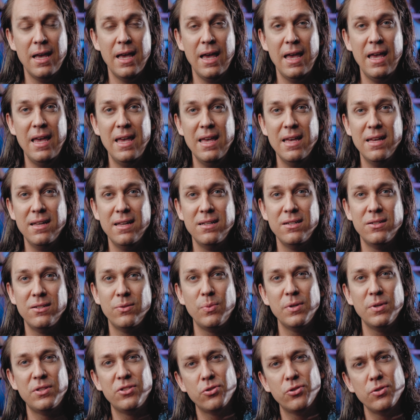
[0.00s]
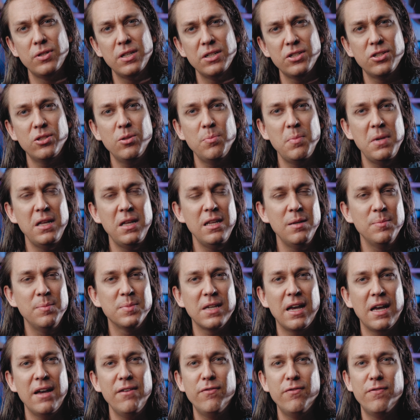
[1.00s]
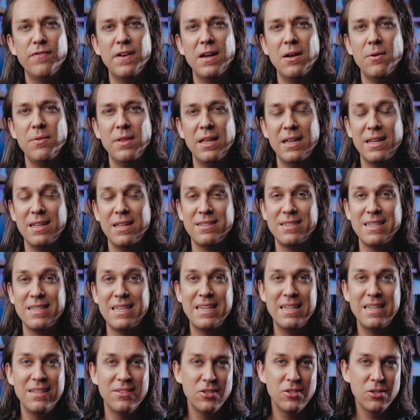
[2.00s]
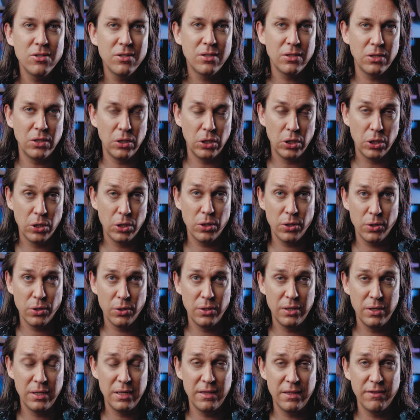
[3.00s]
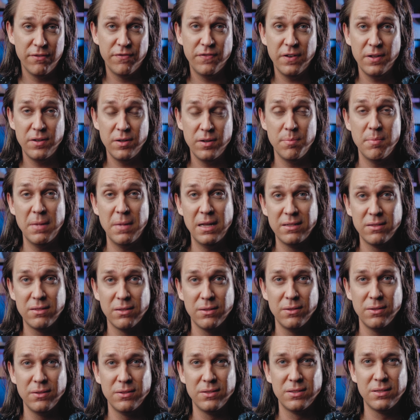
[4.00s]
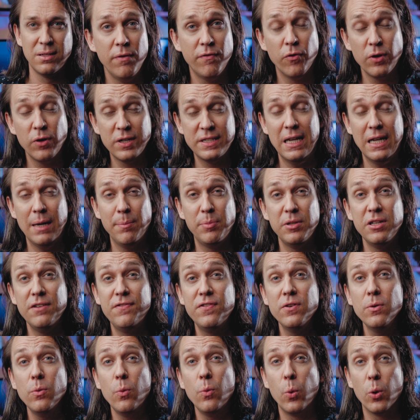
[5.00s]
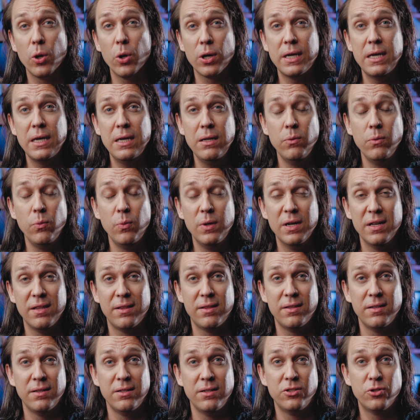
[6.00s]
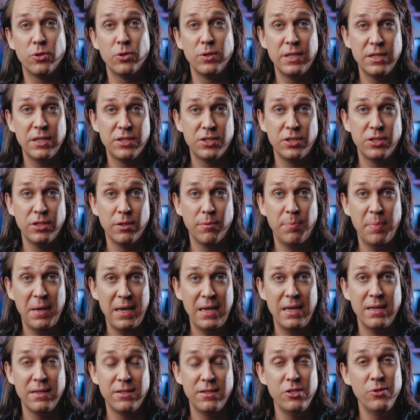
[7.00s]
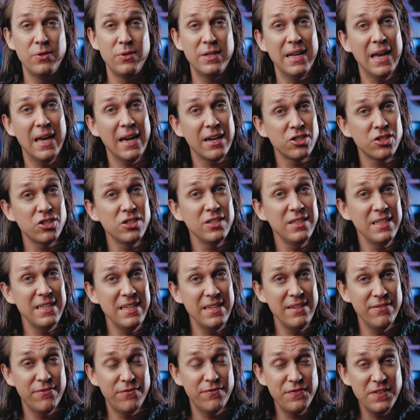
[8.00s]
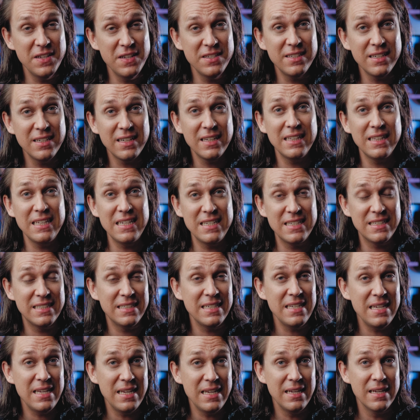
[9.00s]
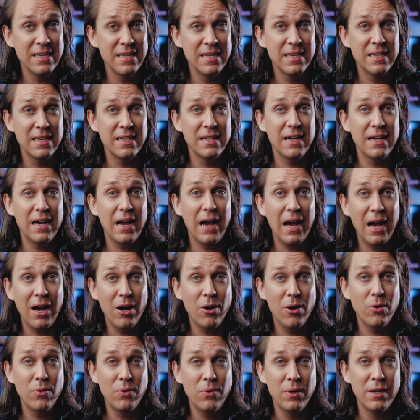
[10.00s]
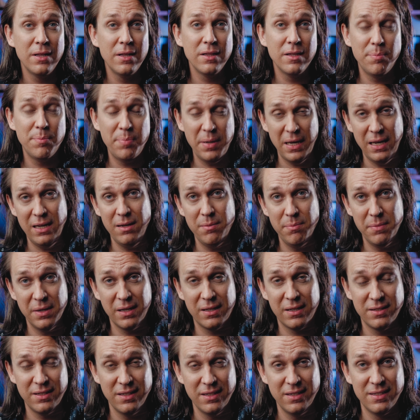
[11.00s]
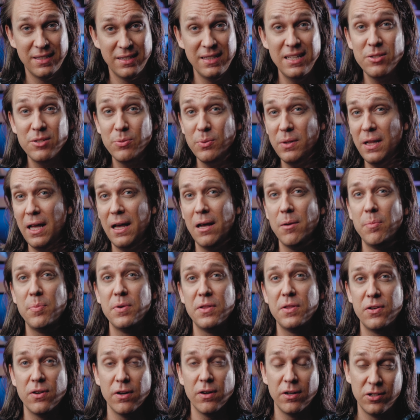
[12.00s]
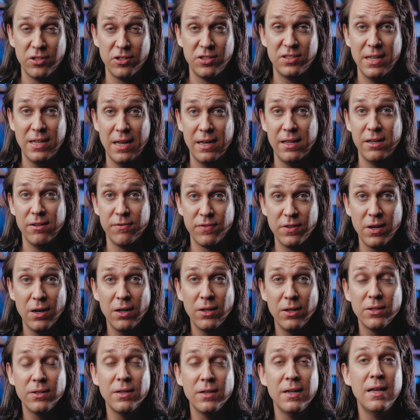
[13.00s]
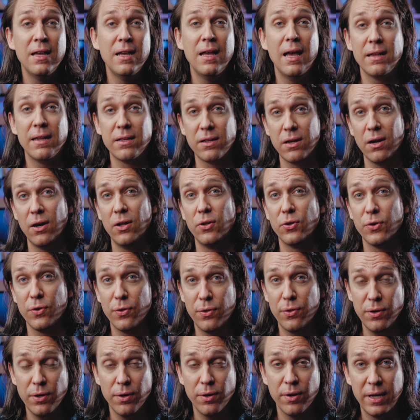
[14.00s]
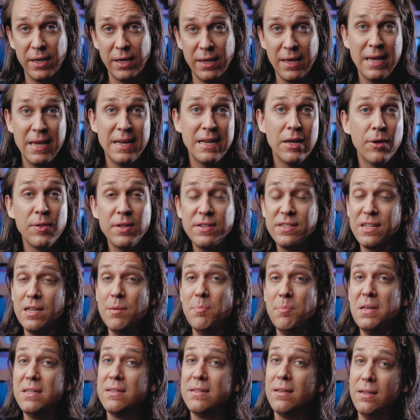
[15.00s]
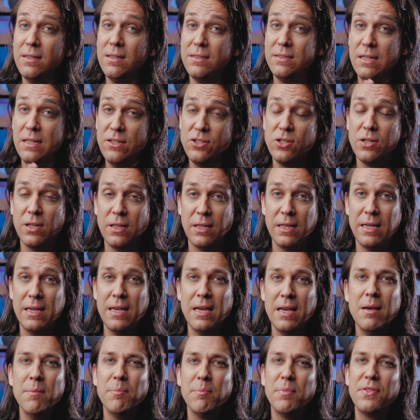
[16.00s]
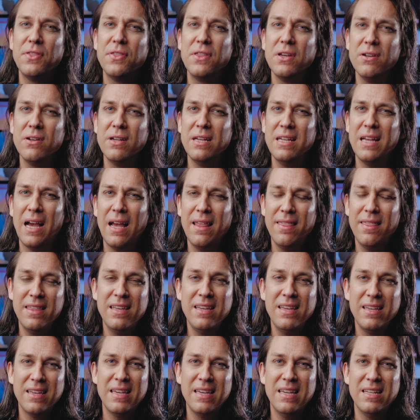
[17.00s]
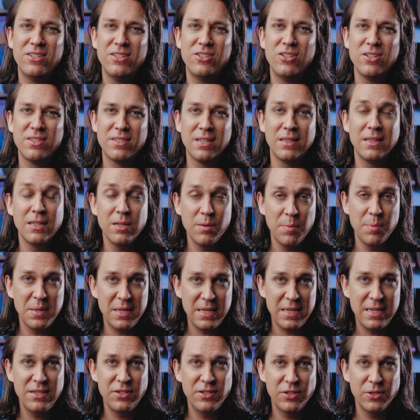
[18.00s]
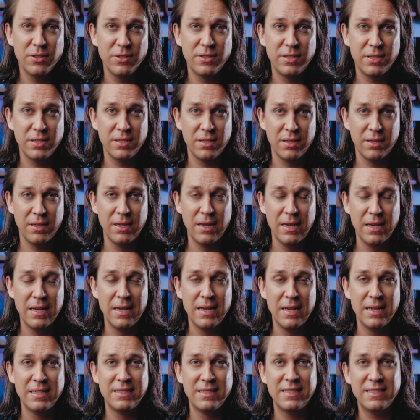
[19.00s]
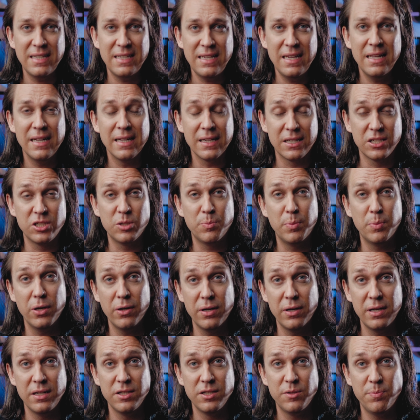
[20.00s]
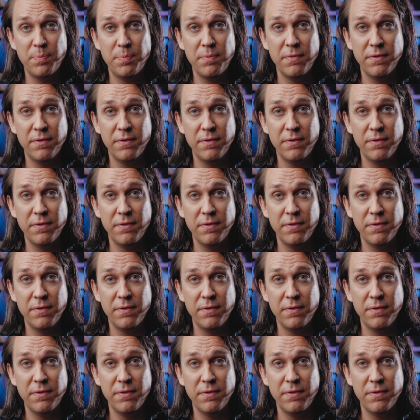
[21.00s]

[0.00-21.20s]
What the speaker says: And with traditional mediums, I've found that it's easier to learn the fundamentals. For example, if you're working with traditional paint, you can actually physically see how the paint mixes, and this will help with your understanding of color and color theory. Now, this can be done digitally, but I think it's just a little bit easier to see and experience